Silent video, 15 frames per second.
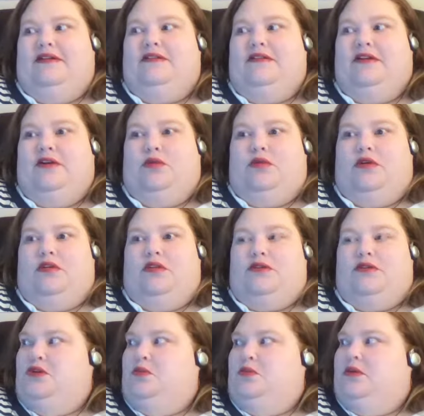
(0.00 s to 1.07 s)
I don't want to look
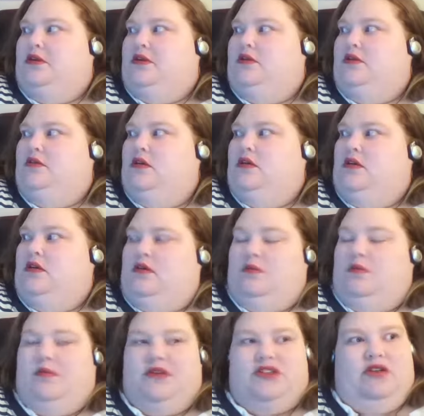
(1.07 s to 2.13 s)
stupid.
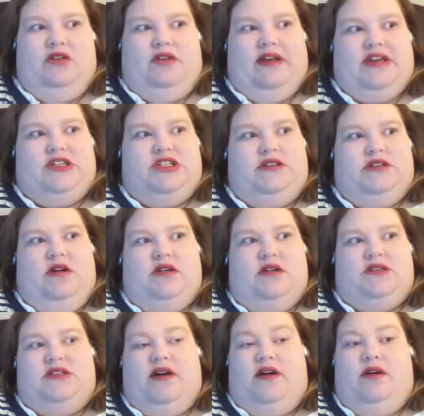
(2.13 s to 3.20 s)
But she looked like she had lost
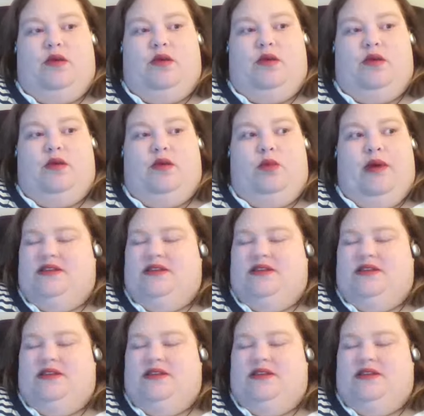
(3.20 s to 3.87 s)
a ton of weight.